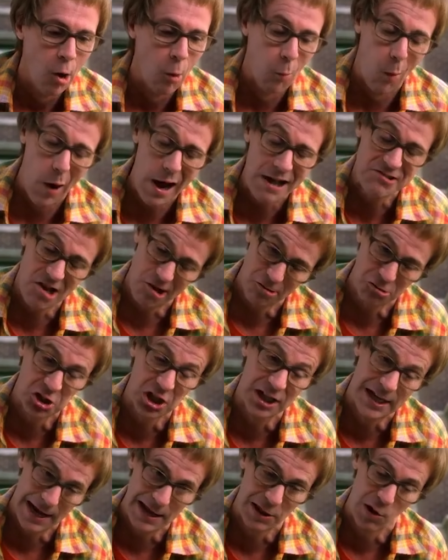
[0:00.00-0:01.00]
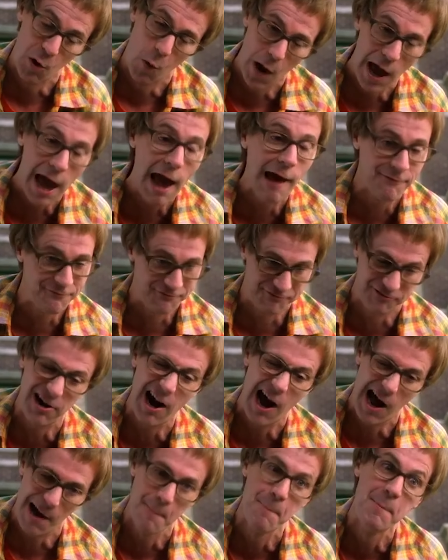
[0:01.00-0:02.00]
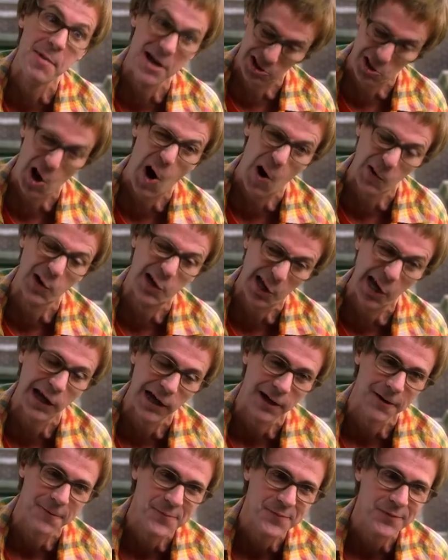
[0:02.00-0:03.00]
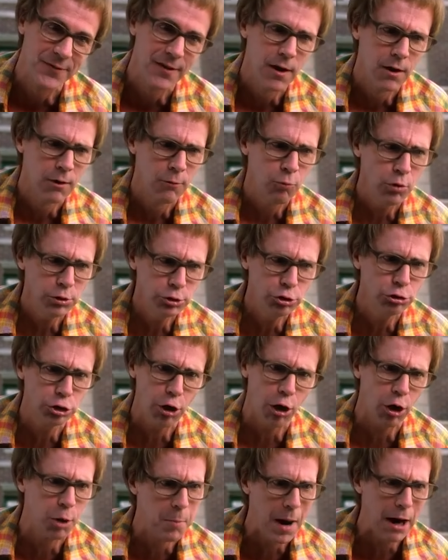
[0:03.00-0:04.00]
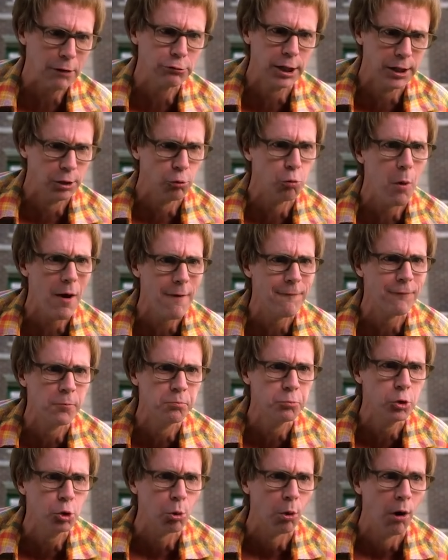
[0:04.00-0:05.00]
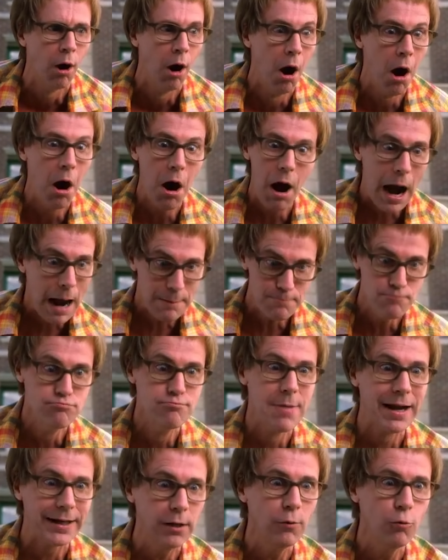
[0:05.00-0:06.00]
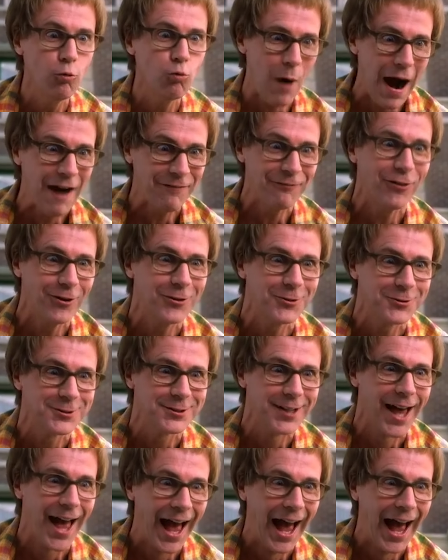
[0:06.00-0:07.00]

Why don't you get away from me, donkey? What you talk about, get away from you? I'm making waffles.